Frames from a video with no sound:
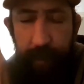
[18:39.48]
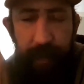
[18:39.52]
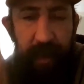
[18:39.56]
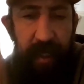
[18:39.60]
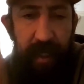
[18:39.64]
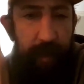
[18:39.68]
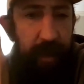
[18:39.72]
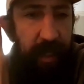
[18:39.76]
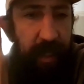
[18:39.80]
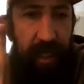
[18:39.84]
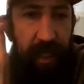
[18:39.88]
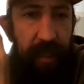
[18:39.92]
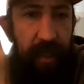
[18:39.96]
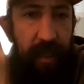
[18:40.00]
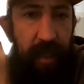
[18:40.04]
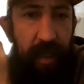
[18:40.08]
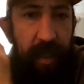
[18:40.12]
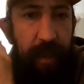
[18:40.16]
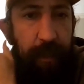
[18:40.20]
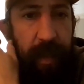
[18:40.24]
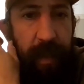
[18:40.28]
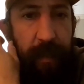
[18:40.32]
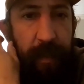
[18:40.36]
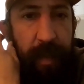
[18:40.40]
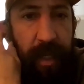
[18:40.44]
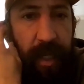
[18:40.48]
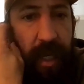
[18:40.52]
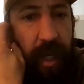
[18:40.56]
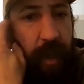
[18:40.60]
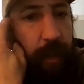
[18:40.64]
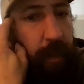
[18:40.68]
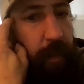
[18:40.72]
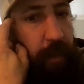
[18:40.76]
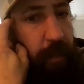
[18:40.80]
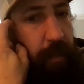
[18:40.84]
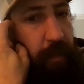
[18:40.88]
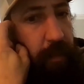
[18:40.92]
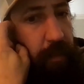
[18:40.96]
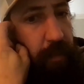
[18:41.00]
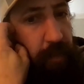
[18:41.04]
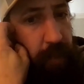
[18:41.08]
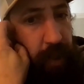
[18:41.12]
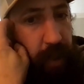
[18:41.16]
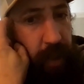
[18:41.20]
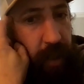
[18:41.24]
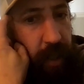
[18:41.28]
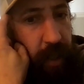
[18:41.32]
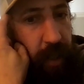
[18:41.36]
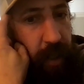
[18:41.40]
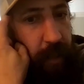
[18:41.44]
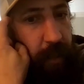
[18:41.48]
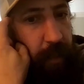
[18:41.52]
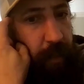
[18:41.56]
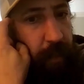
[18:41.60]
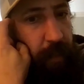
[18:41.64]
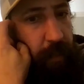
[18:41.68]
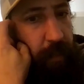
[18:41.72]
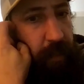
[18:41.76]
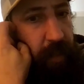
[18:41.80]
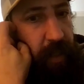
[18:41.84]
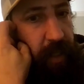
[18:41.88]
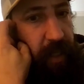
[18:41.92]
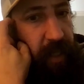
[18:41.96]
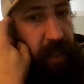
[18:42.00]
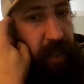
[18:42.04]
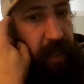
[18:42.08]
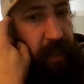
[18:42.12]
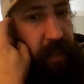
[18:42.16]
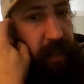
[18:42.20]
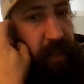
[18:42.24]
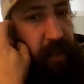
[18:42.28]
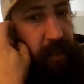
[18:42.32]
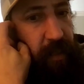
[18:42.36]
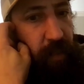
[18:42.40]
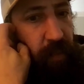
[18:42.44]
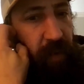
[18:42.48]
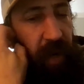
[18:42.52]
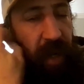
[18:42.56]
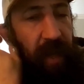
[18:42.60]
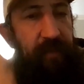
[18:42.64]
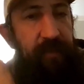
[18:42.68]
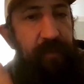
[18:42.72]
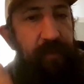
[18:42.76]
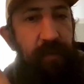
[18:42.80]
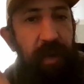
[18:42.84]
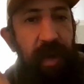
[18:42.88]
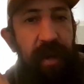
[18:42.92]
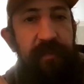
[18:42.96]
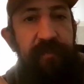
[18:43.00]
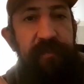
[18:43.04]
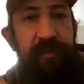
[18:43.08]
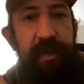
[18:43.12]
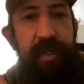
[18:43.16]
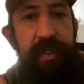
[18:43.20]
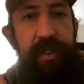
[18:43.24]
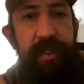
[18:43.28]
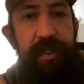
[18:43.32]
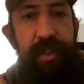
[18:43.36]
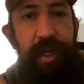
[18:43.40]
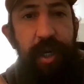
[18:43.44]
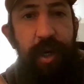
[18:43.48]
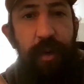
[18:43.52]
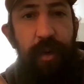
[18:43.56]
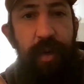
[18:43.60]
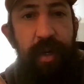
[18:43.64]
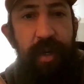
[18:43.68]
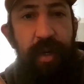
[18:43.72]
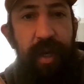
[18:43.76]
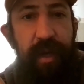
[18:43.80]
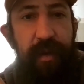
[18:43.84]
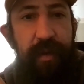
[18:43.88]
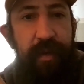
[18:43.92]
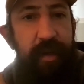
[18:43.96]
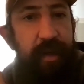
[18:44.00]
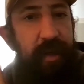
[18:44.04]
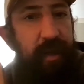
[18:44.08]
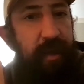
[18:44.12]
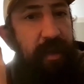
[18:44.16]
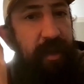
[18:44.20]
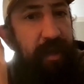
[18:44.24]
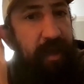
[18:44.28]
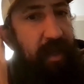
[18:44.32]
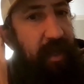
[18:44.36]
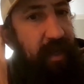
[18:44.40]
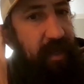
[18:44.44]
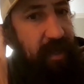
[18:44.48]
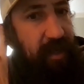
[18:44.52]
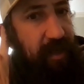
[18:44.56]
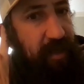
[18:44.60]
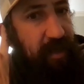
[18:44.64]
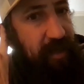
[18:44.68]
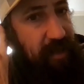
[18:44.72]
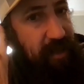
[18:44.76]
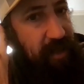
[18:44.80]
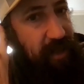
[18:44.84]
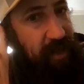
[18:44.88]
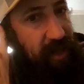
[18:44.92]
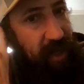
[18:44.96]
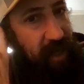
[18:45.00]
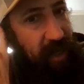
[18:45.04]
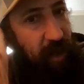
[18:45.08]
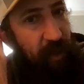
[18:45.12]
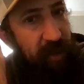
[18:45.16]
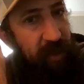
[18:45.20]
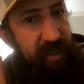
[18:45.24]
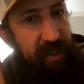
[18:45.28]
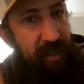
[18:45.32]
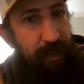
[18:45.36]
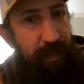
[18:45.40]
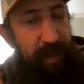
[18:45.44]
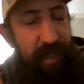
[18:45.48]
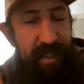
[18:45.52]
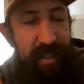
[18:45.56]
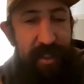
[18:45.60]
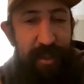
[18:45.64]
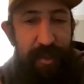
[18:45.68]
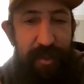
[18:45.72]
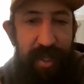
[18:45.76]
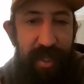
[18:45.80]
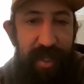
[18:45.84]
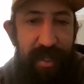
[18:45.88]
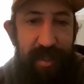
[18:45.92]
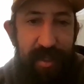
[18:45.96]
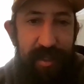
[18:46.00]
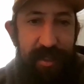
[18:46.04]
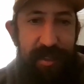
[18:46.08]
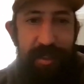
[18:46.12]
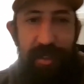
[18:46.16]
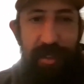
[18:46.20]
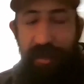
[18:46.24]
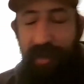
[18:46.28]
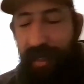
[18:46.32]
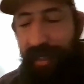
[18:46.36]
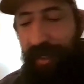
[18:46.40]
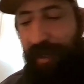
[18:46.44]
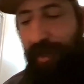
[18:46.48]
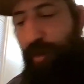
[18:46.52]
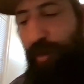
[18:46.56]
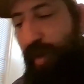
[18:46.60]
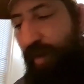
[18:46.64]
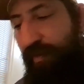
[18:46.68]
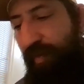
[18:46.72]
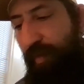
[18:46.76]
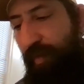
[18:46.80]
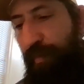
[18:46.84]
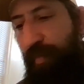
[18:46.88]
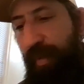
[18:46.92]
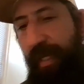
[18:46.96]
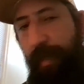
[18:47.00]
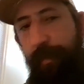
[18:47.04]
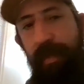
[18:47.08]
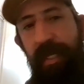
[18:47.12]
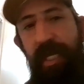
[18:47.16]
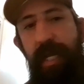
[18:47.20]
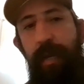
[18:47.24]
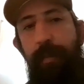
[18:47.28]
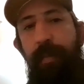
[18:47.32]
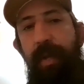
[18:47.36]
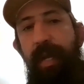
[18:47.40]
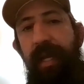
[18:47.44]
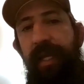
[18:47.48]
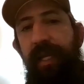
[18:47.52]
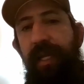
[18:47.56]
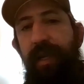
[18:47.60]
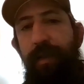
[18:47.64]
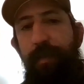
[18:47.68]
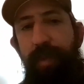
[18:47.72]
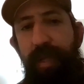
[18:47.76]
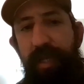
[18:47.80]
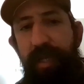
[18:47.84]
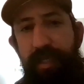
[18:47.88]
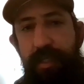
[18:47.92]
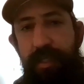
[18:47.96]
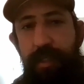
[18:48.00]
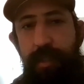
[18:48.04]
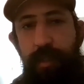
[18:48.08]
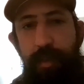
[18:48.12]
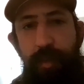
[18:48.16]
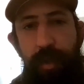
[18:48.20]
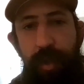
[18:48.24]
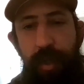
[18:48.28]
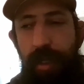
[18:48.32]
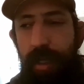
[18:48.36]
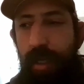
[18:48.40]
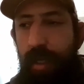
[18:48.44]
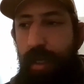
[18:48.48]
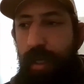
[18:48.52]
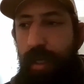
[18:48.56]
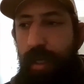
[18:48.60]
he beat he, you know he beat me up. Yeah, um, and right rightfully so. And I can and I always admit to that to like whoever beat me up, I can admit to.